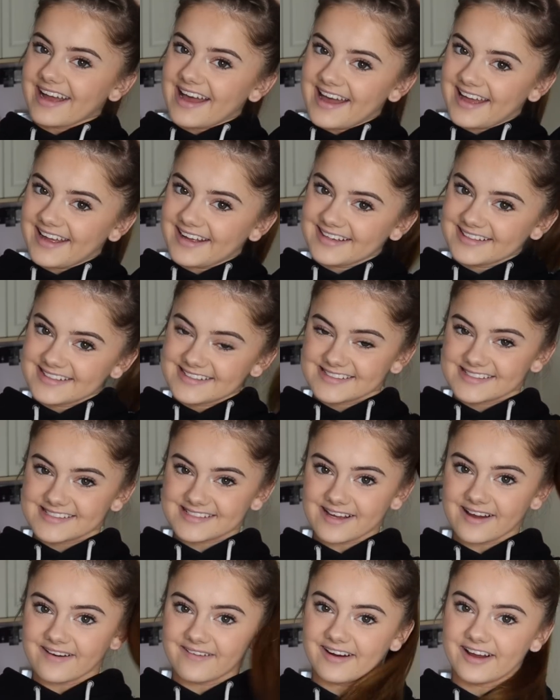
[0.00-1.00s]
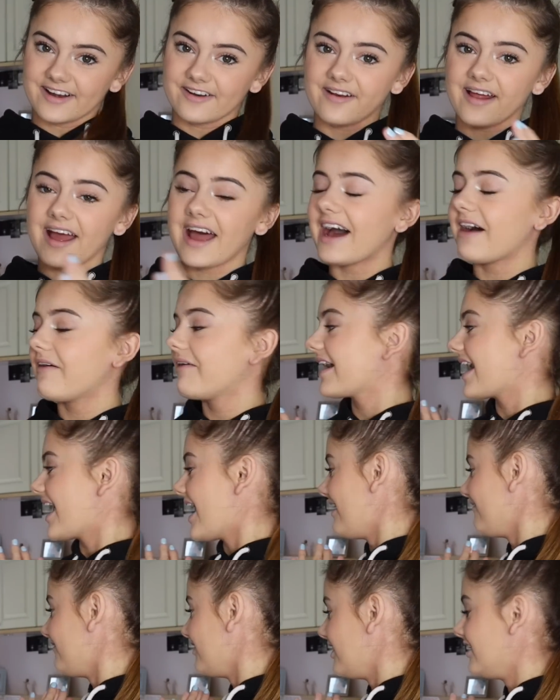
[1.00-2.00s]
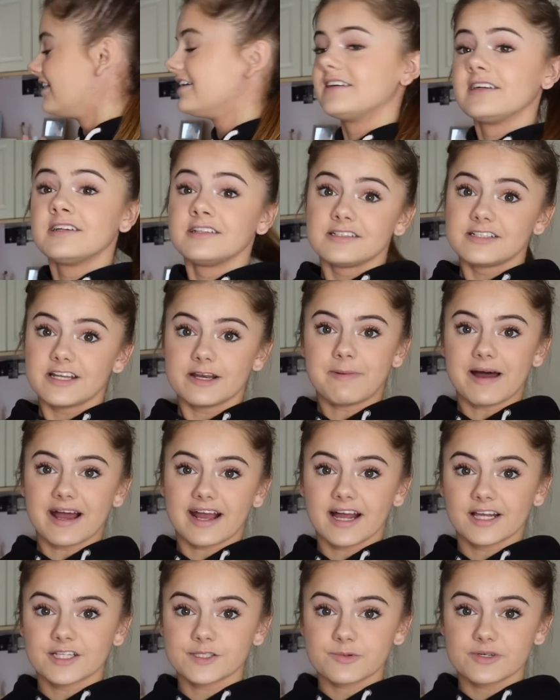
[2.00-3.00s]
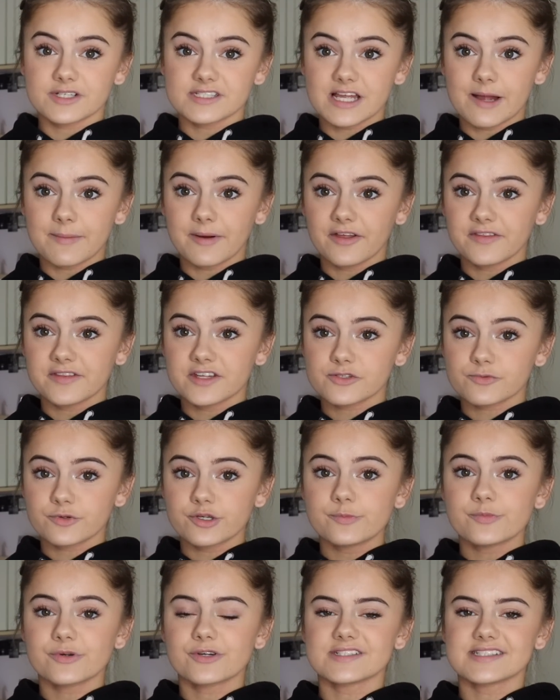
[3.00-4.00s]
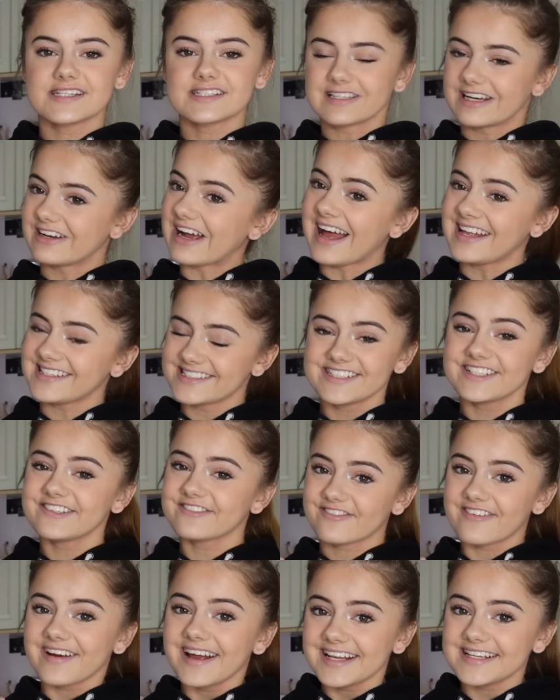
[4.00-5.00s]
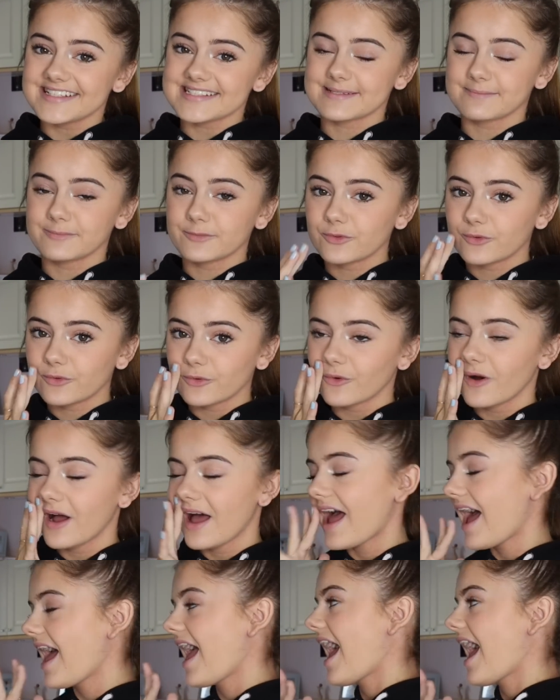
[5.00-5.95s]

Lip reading: Okay, so I don't know how I ever did a back handspring step out in this room because it's actually really small